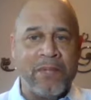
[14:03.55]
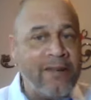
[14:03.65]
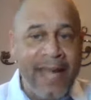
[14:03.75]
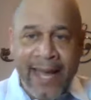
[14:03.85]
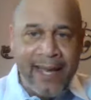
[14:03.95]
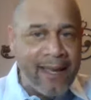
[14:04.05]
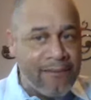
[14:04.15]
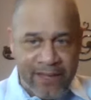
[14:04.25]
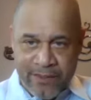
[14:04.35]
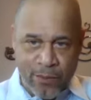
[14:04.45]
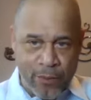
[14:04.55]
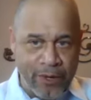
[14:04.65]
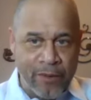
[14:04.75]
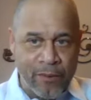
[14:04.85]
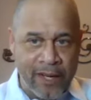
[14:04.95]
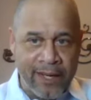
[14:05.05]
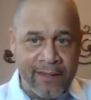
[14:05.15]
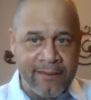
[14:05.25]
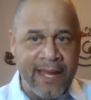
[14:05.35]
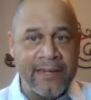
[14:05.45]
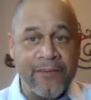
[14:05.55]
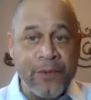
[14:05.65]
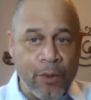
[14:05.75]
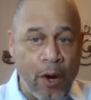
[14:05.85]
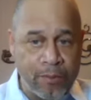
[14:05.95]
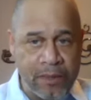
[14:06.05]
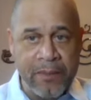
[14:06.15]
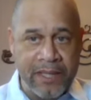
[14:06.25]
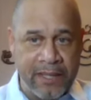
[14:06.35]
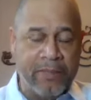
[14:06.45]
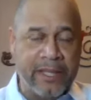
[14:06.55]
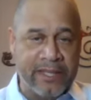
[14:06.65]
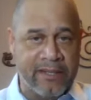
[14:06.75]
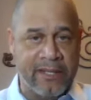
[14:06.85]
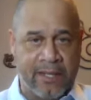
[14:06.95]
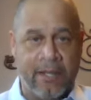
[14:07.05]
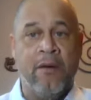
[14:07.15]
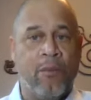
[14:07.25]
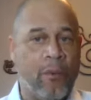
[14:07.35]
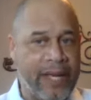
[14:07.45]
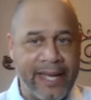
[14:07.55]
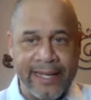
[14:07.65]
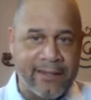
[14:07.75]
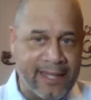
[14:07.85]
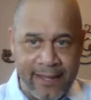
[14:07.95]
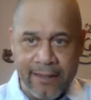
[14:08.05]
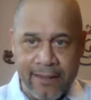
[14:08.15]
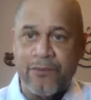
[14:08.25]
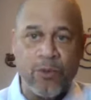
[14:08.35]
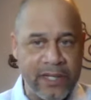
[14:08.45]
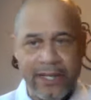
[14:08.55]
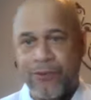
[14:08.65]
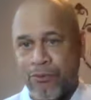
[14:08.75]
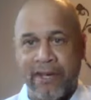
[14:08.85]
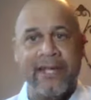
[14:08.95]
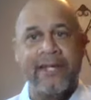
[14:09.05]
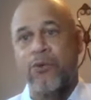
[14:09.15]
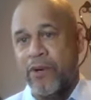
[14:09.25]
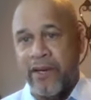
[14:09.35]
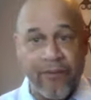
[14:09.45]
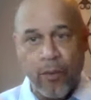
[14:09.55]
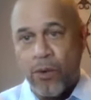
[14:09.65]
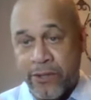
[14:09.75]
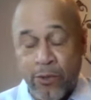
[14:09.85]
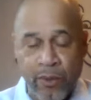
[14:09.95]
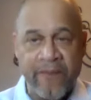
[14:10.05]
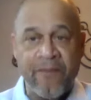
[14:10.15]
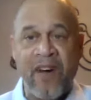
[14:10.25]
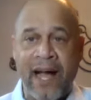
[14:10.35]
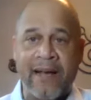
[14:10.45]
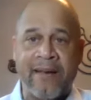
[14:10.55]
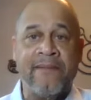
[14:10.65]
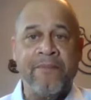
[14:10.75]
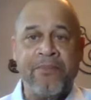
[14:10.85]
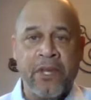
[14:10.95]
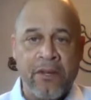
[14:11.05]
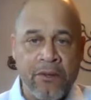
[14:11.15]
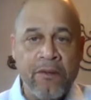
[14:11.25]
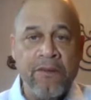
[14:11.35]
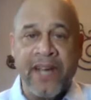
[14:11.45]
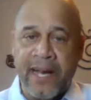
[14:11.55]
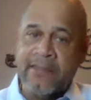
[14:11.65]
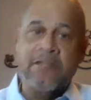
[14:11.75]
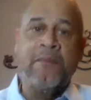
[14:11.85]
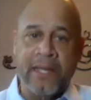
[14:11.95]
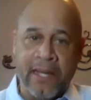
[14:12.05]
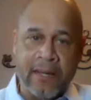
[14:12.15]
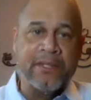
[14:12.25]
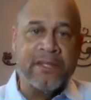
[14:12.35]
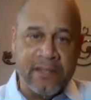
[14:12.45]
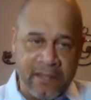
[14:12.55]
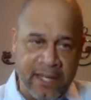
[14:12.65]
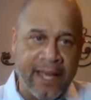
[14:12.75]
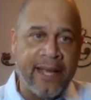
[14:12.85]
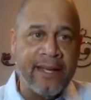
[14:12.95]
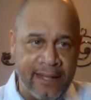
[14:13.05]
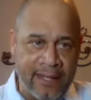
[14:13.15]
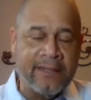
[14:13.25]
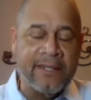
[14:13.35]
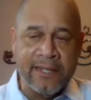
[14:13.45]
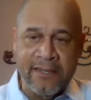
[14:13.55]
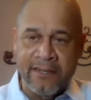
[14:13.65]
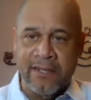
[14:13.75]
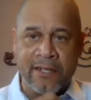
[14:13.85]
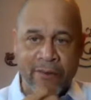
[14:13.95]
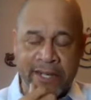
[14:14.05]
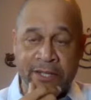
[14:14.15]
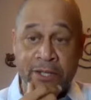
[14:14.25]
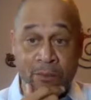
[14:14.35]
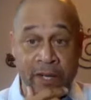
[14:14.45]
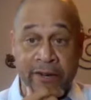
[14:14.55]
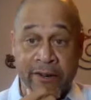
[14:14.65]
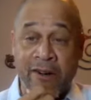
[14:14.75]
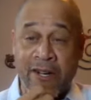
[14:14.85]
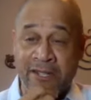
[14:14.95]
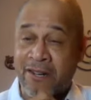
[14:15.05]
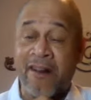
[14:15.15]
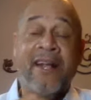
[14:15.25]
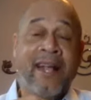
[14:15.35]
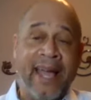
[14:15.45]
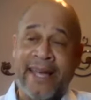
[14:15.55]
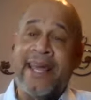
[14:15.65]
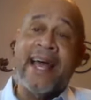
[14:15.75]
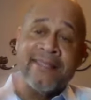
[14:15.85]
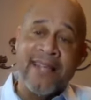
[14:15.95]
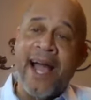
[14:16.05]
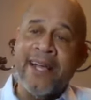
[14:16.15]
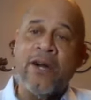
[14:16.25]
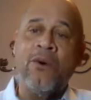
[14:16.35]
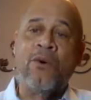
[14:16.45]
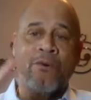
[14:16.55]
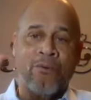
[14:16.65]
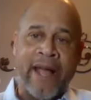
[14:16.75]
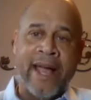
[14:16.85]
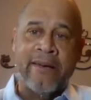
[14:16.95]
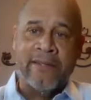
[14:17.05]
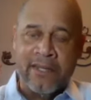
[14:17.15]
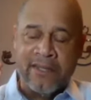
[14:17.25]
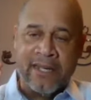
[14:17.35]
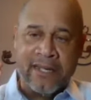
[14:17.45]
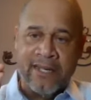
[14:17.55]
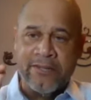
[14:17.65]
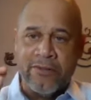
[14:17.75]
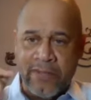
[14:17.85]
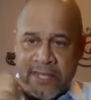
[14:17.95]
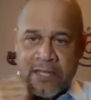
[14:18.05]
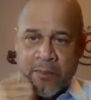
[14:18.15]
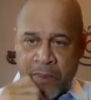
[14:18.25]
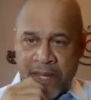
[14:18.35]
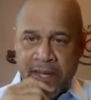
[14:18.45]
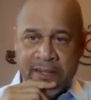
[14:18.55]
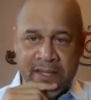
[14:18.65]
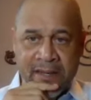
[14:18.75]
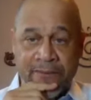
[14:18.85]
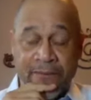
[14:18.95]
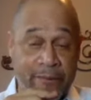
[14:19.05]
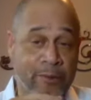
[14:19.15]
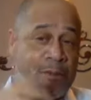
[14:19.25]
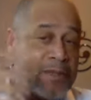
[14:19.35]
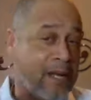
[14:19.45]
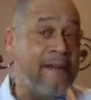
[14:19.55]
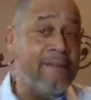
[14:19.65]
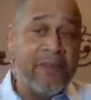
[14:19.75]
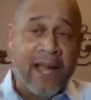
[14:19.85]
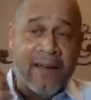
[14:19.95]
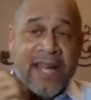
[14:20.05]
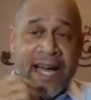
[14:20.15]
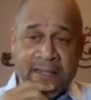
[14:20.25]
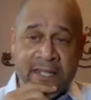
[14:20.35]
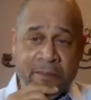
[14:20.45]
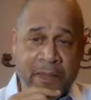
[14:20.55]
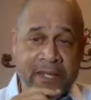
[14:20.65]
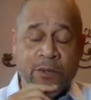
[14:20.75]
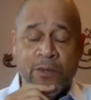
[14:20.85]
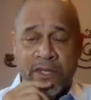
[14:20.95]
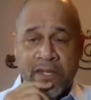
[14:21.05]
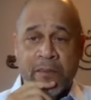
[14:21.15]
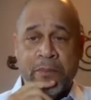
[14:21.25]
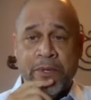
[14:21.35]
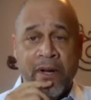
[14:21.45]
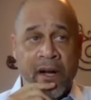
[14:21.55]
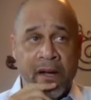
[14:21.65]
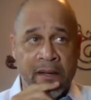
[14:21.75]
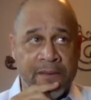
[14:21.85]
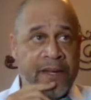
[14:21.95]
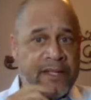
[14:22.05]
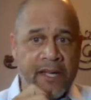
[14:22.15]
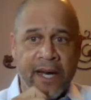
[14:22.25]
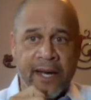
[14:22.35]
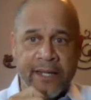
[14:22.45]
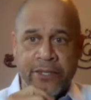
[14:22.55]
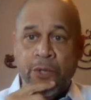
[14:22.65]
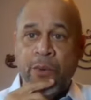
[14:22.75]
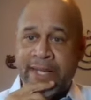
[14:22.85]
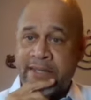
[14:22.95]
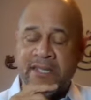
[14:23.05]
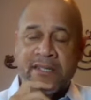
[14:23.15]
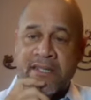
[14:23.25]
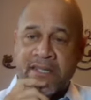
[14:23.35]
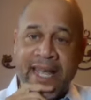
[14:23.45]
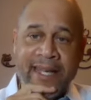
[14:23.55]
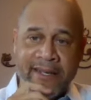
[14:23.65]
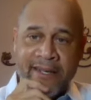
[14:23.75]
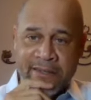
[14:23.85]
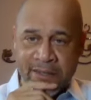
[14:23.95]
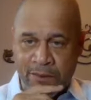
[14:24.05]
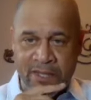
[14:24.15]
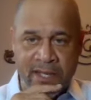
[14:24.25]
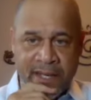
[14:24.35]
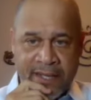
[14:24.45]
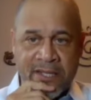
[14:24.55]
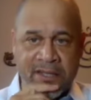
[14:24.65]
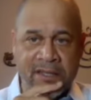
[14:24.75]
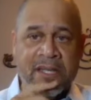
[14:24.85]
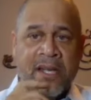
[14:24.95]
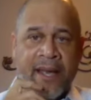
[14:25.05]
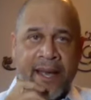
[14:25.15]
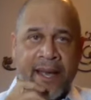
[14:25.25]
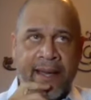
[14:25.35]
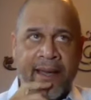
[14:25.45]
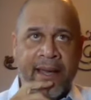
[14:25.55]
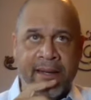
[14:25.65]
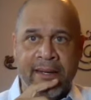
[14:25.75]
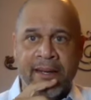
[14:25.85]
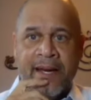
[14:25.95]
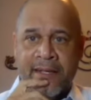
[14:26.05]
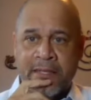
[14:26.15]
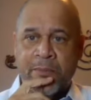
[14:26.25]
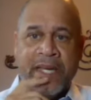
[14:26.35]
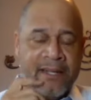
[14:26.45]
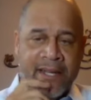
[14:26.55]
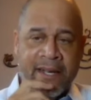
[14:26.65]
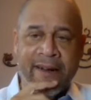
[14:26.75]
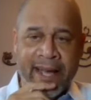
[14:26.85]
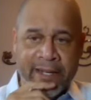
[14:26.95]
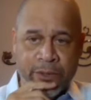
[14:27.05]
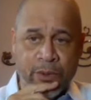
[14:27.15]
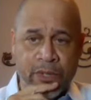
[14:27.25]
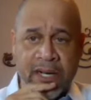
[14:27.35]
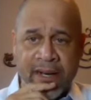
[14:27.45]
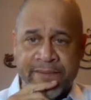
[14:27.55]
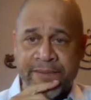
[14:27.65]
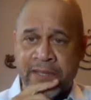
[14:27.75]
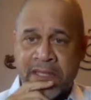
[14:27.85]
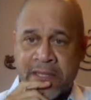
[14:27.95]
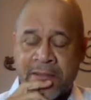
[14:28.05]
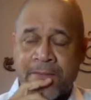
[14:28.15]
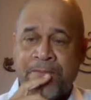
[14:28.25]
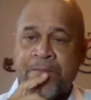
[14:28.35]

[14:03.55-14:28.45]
you can't give this work away, not if you hope to be in business when we get to the end of 23, 24, 25. You've got to be able to take into consideration what your costs are. And as I go around the country and speak to different groups, I've gotten to speak to a number of U.S. state associations and speak at their annual conferences.